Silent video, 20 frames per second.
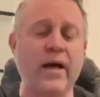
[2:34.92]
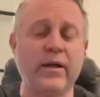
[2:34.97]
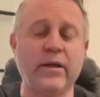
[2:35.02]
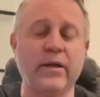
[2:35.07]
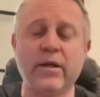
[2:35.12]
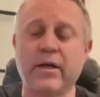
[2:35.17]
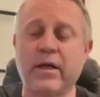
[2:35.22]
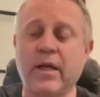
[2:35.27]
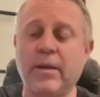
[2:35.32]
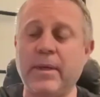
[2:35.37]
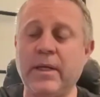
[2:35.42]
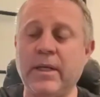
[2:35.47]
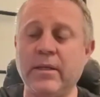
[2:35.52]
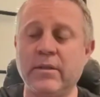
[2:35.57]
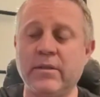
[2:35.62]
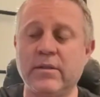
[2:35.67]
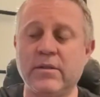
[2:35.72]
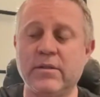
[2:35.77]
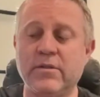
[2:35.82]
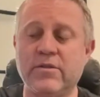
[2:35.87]
look, I
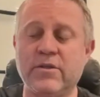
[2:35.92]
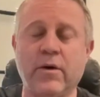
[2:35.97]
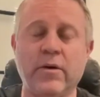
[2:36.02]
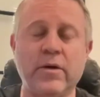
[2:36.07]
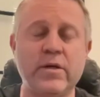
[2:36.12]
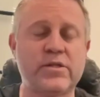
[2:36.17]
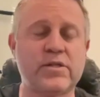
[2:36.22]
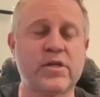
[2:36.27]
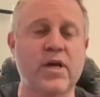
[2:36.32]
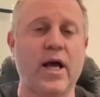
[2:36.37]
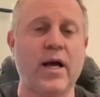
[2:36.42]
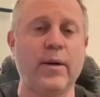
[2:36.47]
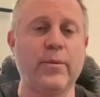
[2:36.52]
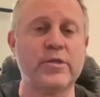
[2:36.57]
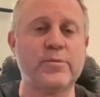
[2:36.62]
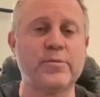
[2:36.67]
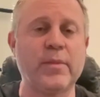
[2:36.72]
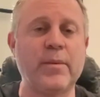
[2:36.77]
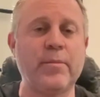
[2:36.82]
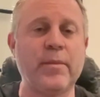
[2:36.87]
mean, Tony Scott
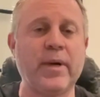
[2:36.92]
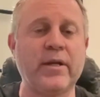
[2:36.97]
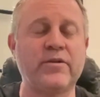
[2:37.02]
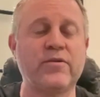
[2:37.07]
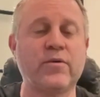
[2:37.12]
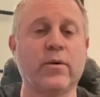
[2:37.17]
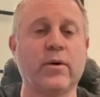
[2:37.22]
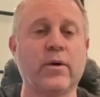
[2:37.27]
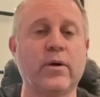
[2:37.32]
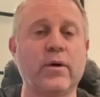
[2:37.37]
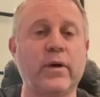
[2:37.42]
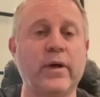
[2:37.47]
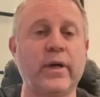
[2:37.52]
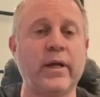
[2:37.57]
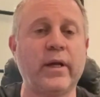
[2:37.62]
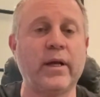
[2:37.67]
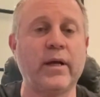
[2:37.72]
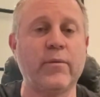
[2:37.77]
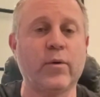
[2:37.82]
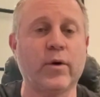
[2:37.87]
was my mentor,
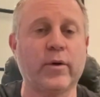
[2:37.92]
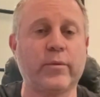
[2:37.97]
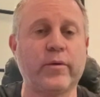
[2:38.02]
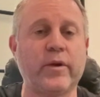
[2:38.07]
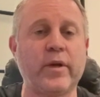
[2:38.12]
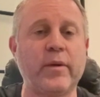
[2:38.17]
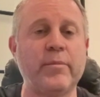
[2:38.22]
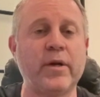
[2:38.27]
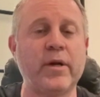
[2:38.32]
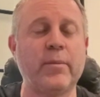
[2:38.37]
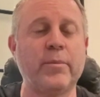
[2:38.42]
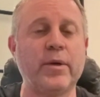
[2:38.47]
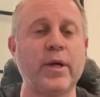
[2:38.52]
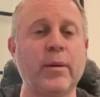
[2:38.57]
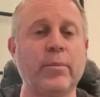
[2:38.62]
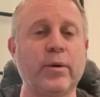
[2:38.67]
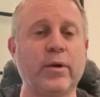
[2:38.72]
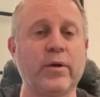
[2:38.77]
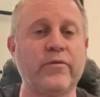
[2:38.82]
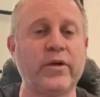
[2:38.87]
and I worked with him a
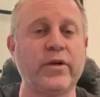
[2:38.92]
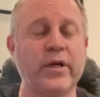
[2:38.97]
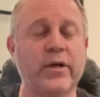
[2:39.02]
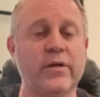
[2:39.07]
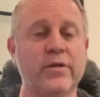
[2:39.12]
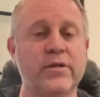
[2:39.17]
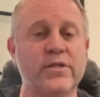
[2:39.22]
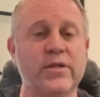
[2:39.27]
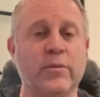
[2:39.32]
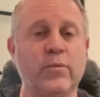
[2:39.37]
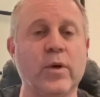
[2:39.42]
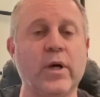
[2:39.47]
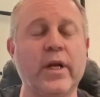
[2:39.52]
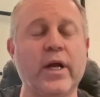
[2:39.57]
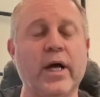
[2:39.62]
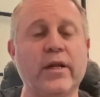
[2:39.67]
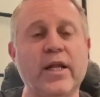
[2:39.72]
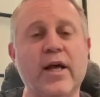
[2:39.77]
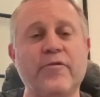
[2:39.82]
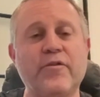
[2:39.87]
number of years. And what
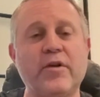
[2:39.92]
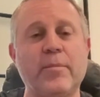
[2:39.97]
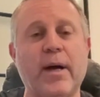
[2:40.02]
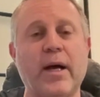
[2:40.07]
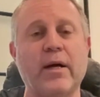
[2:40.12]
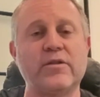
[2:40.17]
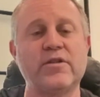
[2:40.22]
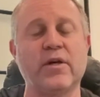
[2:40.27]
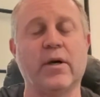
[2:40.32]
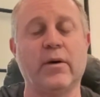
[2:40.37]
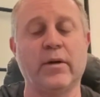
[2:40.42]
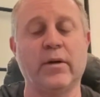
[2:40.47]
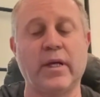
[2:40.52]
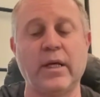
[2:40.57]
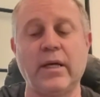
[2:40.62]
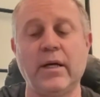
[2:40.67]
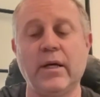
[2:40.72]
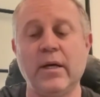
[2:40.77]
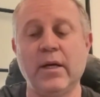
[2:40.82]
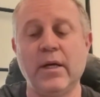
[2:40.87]
I loved about
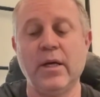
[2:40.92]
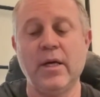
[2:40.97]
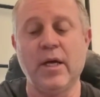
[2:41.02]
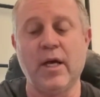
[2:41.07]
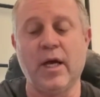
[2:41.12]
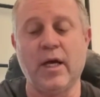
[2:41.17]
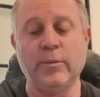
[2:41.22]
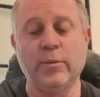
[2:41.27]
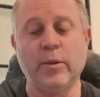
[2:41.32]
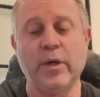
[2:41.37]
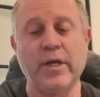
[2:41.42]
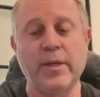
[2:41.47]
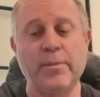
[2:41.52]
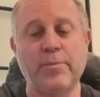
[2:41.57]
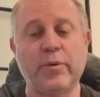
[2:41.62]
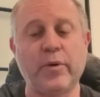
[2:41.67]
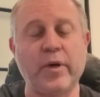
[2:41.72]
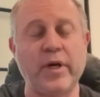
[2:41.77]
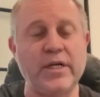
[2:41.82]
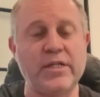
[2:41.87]
Tony and what he
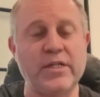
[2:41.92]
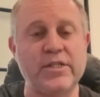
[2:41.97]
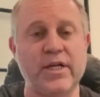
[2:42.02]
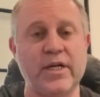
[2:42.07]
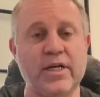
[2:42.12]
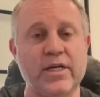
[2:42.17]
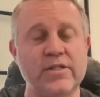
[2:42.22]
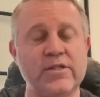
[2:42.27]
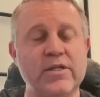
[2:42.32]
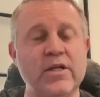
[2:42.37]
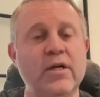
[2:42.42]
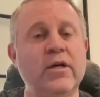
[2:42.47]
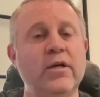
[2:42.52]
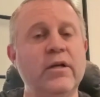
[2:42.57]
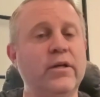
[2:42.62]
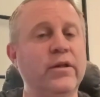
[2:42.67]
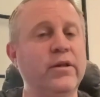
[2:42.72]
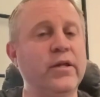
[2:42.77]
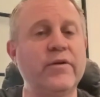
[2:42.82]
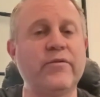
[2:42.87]
preached is
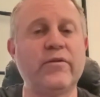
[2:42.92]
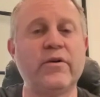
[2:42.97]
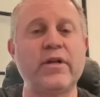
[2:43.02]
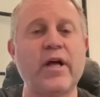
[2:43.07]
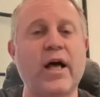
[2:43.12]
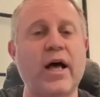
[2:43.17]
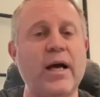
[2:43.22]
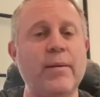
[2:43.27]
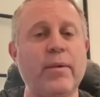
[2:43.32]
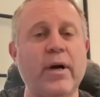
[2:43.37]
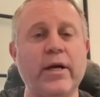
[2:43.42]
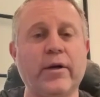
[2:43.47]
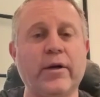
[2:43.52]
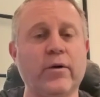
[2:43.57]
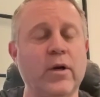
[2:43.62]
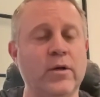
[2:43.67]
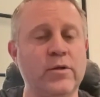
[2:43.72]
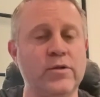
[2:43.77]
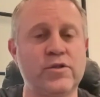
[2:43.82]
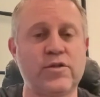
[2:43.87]
live or die by your
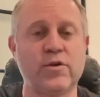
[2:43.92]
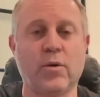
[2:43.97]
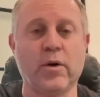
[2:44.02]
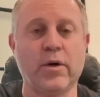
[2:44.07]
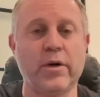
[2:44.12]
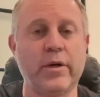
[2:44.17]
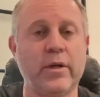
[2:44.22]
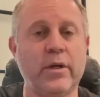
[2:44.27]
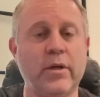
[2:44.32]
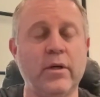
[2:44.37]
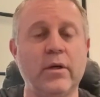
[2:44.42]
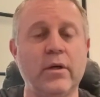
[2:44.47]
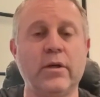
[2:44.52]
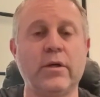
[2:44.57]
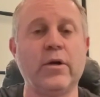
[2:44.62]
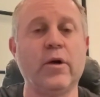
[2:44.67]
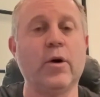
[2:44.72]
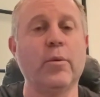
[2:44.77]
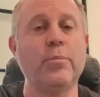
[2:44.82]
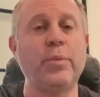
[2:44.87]
own sword.
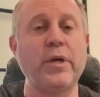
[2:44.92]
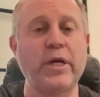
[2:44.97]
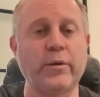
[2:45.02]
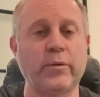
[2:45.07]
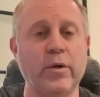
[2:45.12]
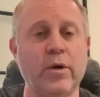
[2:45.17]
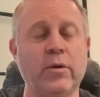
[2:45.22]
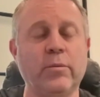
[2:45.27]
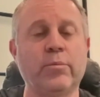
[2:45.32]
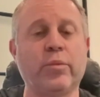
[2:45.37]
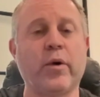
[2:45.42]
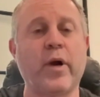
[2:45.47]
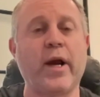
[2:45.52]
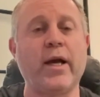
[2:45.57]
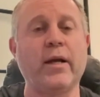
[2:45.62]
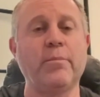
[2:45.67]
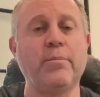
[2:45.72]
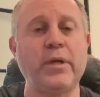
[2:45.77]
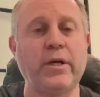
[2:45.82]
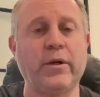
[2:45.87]
Be your own
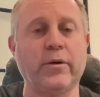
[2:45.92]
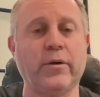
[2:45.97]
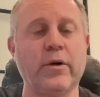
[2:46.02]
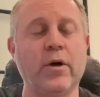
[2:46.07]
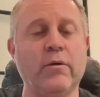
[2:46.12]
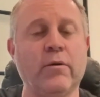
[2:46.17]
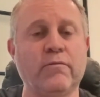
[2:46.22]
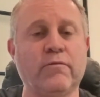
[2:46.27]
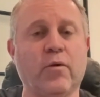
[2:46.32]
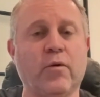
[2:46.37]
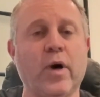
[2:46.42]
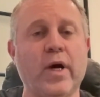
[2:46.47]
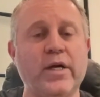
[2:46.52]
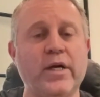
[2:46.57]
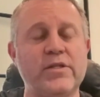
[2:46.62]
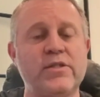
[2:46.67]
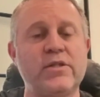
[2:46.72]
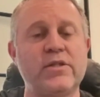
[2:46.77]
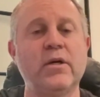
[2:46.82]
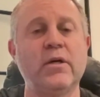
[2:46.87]
brand, be your own
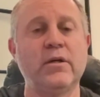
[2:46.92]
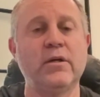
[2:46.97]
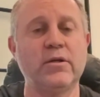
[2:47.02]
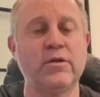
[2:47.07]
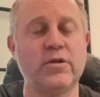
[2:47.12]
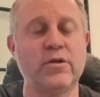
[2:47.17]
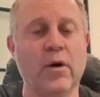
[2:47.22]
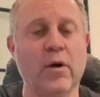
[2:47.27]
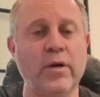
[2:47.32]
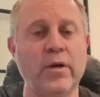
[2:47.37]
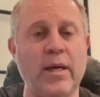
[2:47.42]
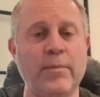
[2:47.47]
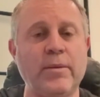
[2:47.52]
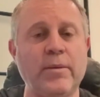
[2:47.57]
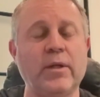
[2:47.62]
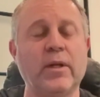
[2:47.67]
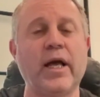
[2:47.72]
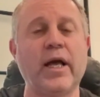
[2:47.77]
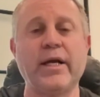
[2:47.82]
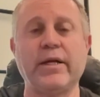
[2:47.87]
voice. Don't
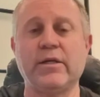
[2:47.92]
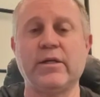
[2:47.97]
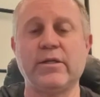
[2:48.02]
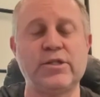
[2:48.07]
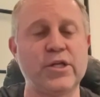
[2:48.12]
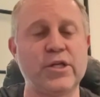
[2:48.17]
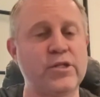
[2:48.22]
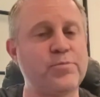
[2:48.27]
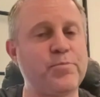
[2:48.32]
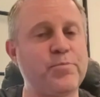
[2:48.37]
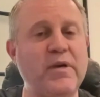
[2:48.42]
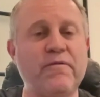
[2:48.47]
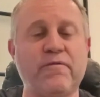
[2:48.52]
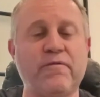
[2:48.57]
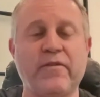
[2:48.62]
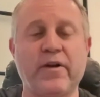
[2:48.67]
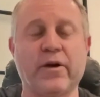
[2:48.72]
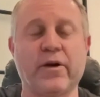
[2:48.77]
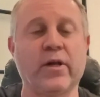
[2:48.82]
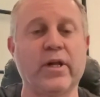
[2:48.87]
emulate. Just be
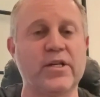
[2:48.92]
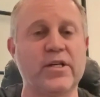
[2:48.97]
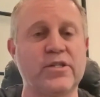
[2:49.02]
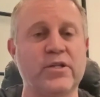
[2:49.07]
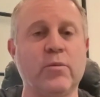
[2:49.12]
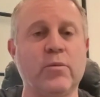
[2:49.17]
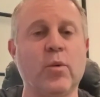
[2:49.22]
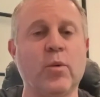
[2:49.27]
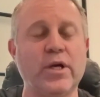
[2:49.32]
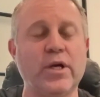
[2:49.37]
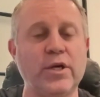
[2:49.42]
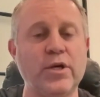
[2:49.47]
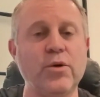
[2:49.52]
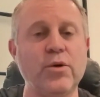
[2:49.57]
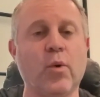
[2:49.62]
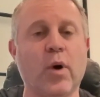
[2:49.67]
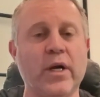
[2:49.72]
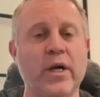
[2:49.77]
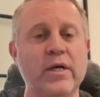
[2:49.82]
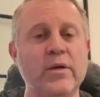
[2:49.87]
fearless in what you
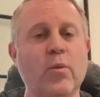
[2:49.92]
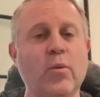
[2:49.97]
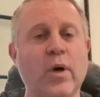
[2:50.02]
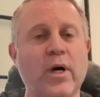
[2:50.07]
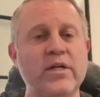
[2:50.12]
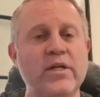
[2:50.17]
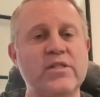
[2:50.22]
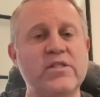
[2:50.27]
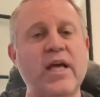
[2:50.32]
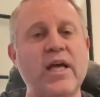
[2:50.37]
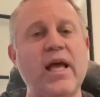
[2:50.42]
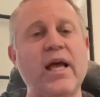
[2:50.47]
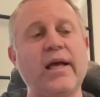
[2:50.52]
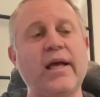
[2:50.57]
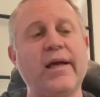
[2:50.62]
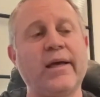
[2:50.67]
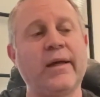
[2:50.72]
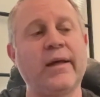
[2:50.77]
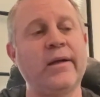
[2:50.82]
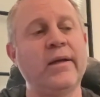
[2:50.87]
want to
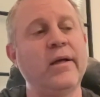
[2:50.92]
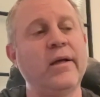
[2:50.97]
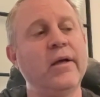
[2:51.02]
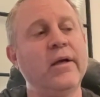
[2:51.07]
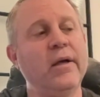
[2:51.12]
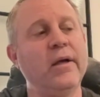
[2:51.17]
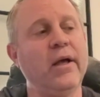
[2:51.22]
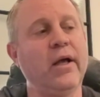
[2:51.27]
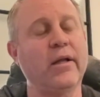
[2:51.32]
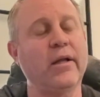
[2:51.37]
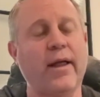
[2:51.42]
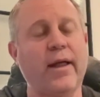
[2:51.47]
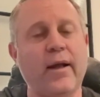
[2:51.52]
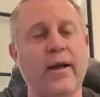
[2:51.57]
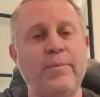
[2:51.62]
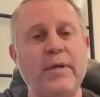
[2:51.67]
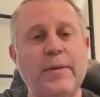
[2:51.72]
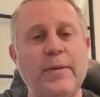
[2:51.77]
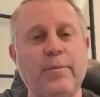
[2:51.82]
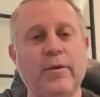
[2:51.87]
say. And a lot
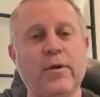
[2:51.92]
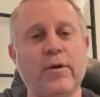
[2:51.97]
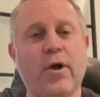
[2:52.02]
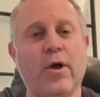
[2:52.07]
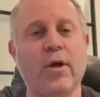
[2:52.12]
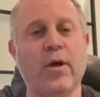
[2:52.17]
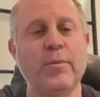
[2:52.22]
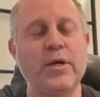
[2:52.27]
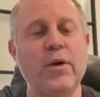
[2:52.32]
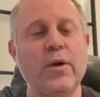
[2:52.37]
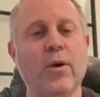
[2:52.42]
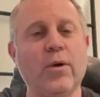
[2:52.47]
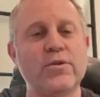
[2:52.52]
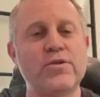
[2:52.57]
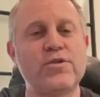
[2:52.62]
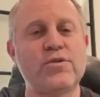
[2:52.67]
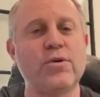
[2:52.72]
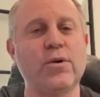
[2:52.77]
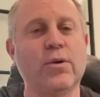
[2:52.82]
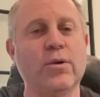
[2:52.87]
of people call me old
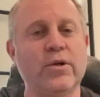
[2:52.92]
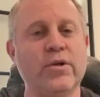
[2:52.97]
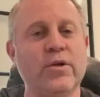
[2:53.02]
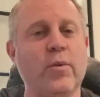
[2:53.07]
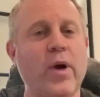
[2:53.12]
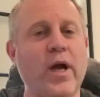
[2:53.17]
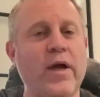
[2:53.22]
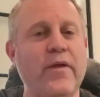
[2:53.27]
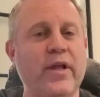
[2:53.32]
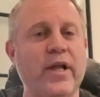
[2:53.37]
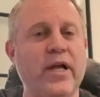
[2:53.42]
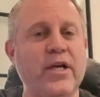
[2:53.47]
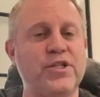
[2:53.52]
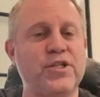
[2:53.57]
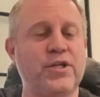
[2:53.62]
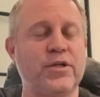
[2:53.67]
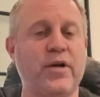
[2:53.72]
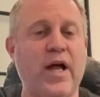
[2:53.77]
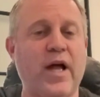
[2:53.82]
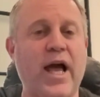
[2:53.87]
school in the way that I
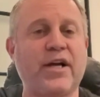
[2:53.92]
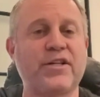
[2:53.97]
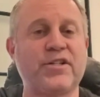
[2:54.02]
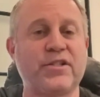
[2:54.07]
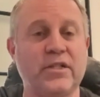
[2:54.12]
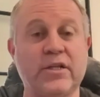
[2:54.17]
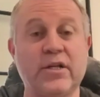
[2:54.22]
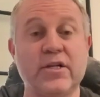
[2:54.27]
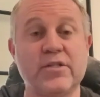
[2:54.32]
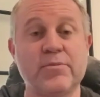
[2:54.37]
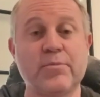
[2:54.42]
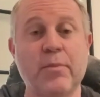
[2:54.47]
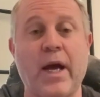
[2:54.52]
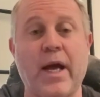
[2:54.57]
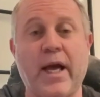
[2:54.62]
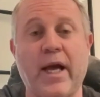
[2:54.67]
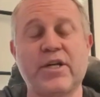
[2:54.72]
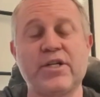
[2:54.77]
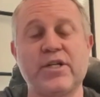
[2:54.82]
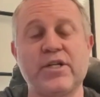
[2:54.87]
shoot action, because my
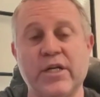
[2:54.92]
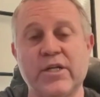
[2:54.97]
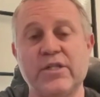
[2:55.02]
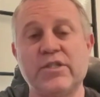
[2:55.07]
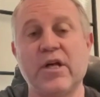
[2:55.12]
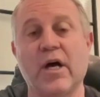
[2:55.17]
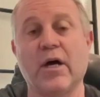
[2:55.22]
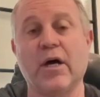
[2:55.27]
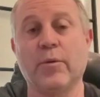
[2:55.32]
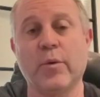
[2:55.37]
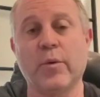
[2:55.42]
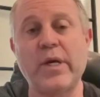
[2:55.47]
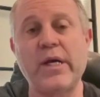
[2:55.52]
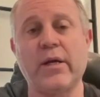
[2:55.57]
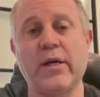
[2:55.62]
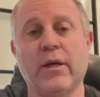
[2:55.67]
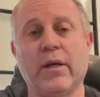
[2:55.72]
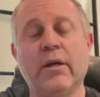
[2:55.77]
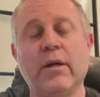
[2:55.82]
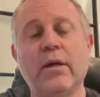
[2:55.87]
action is done
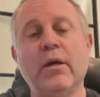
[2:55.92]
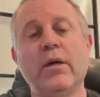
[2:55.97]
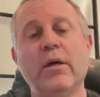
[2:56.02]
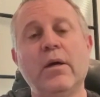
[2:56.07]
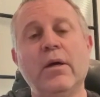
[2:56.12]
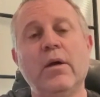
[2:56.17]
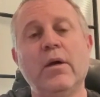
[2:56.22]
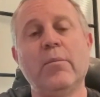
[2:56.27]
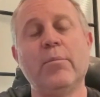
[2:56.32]
real. Yeah.